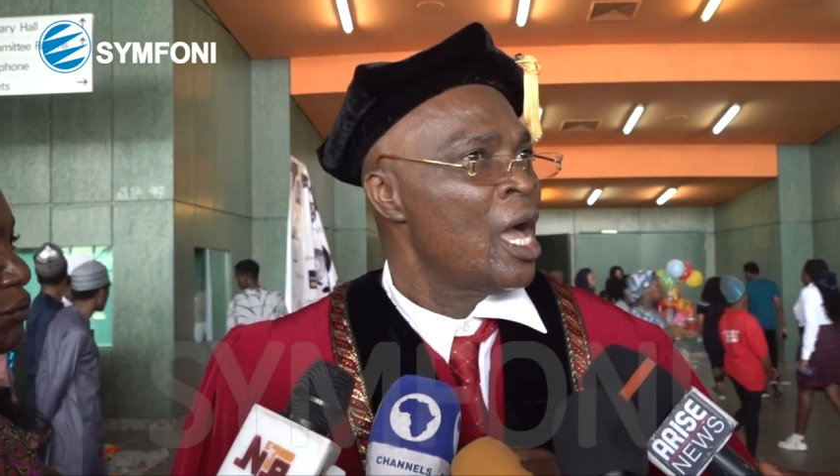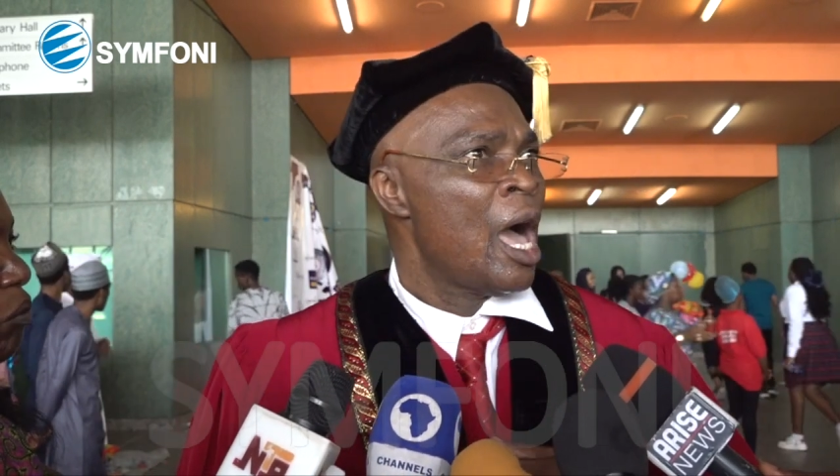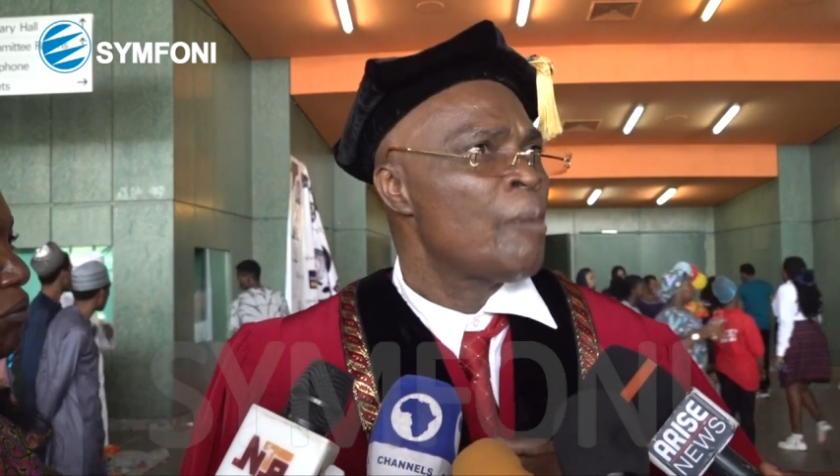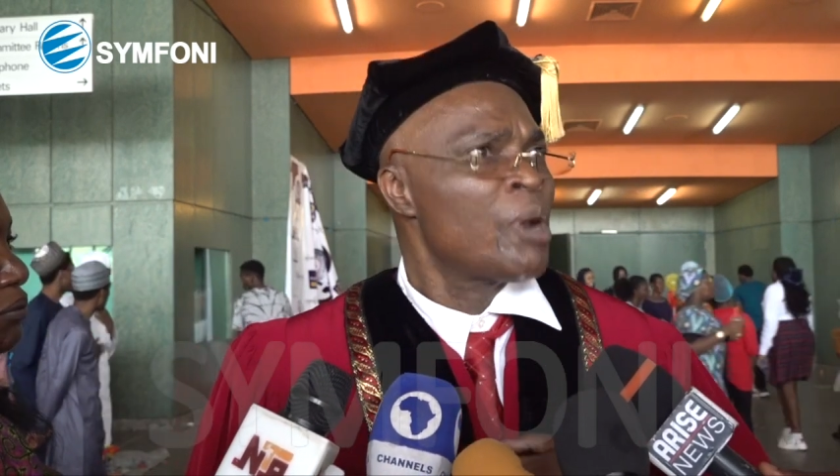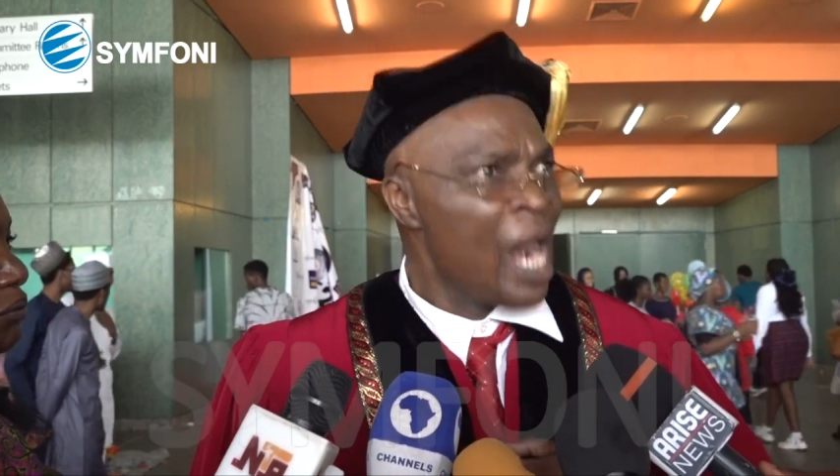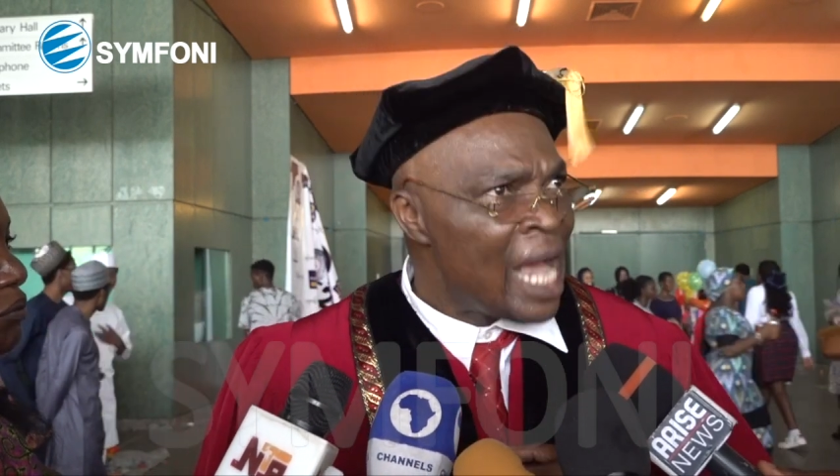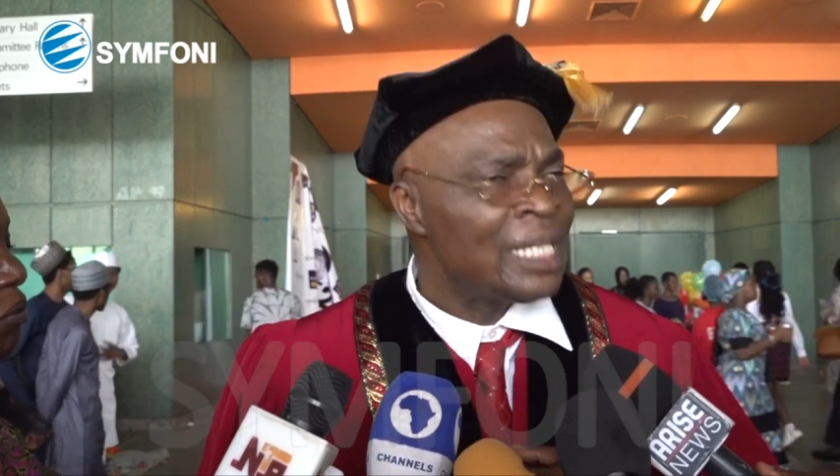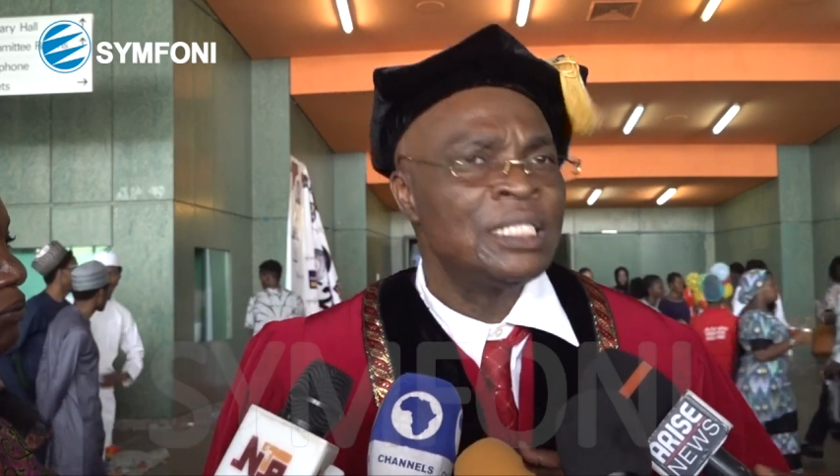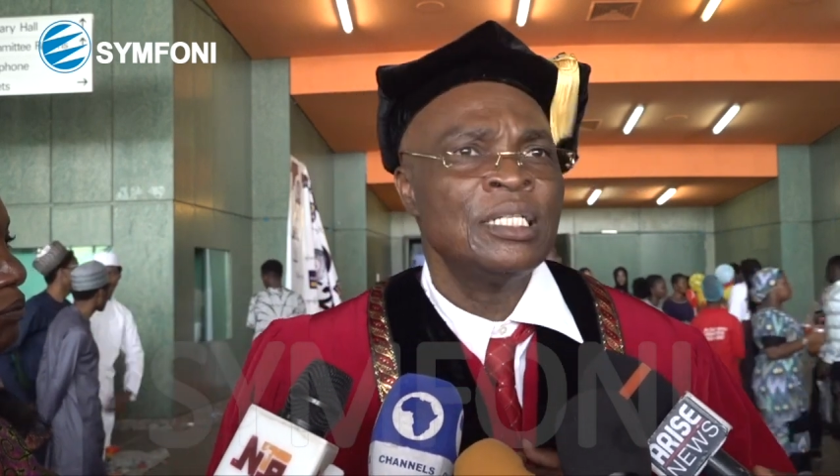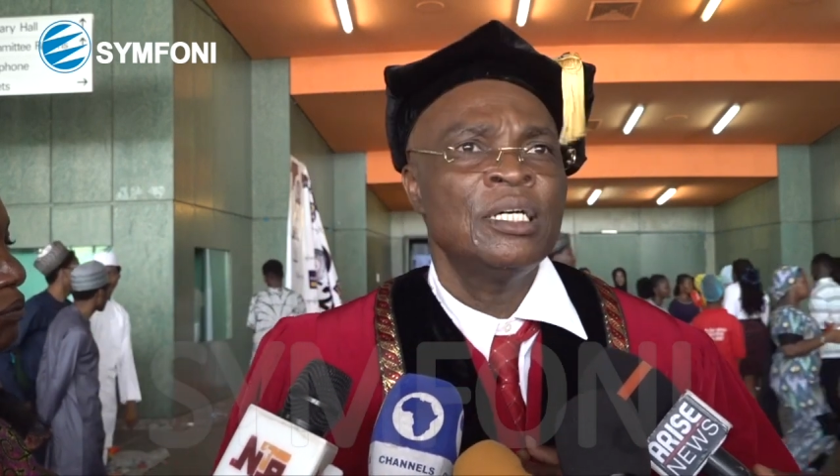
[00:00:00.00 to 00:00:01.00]
I'm glad
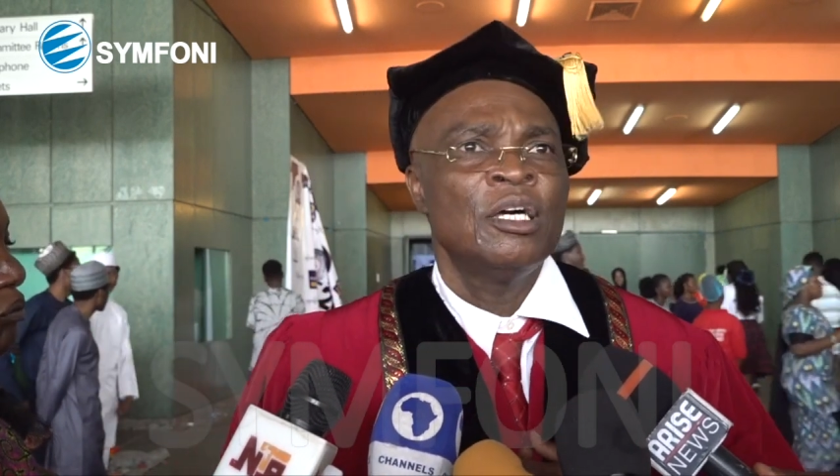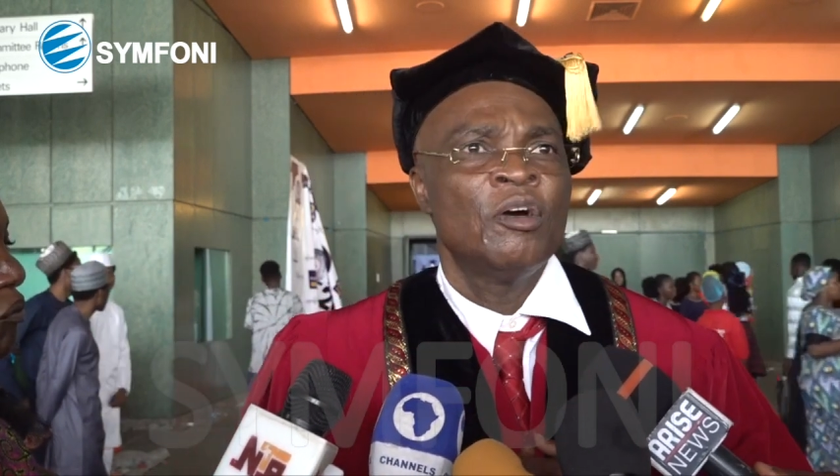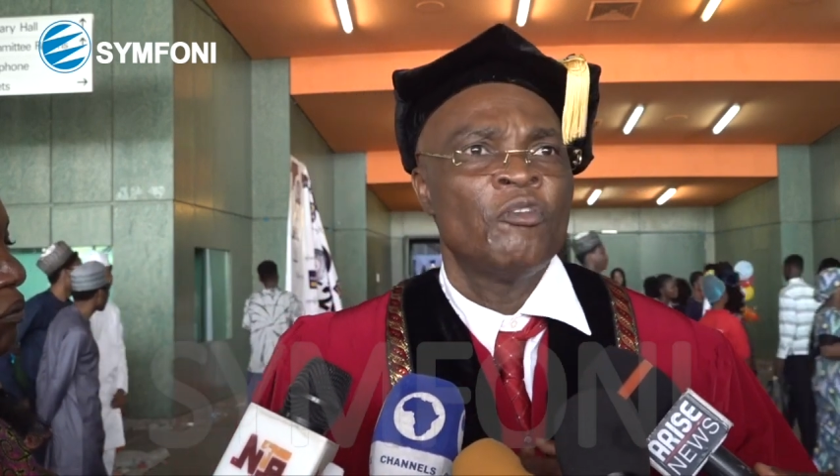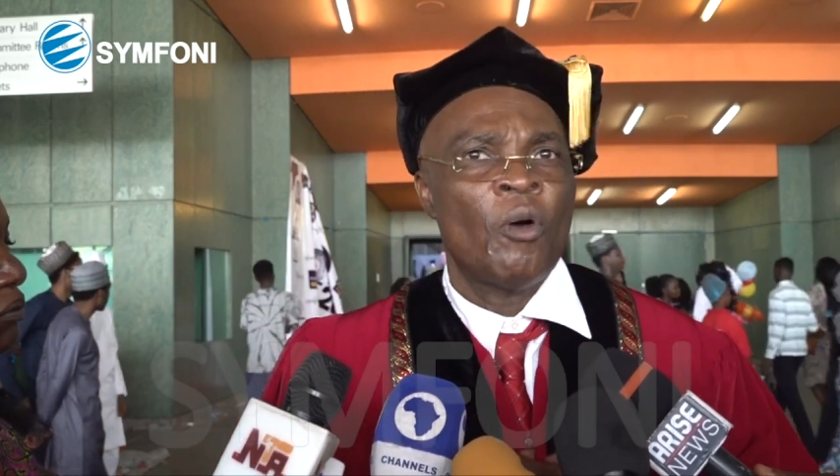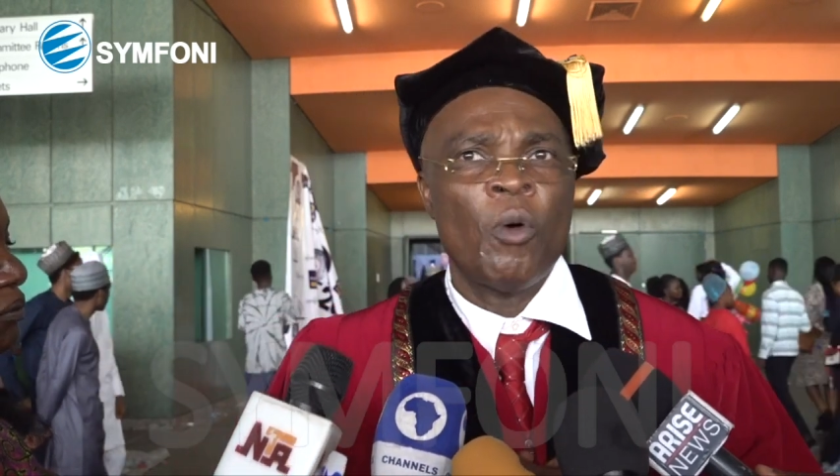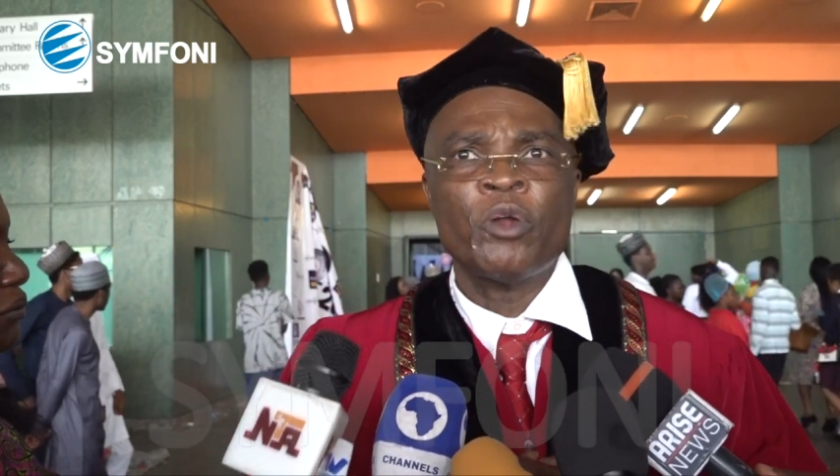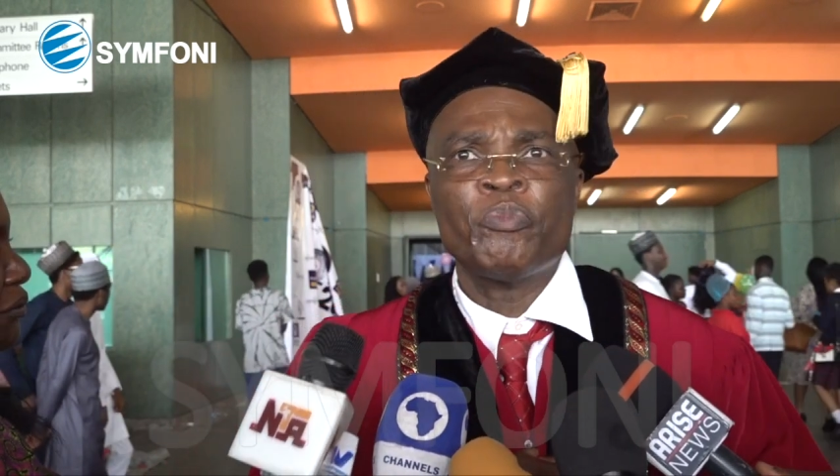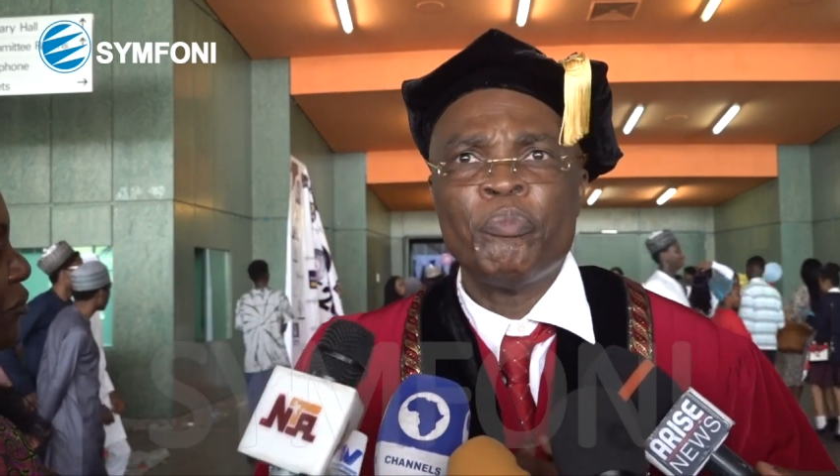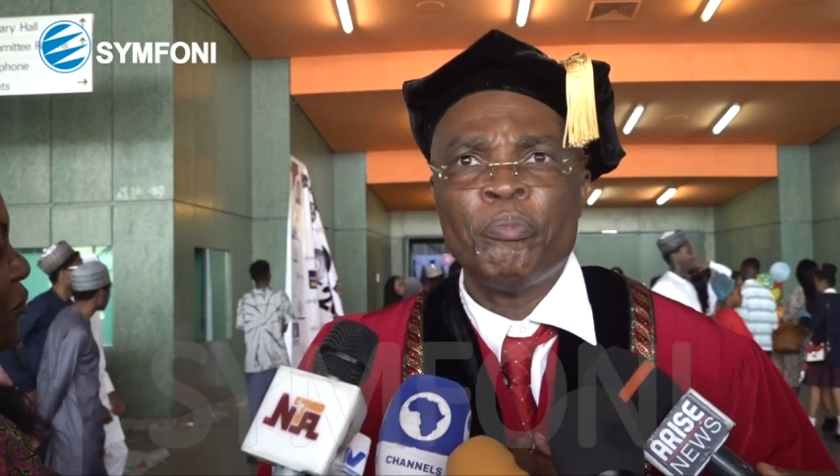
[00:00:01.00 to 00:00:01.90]
for what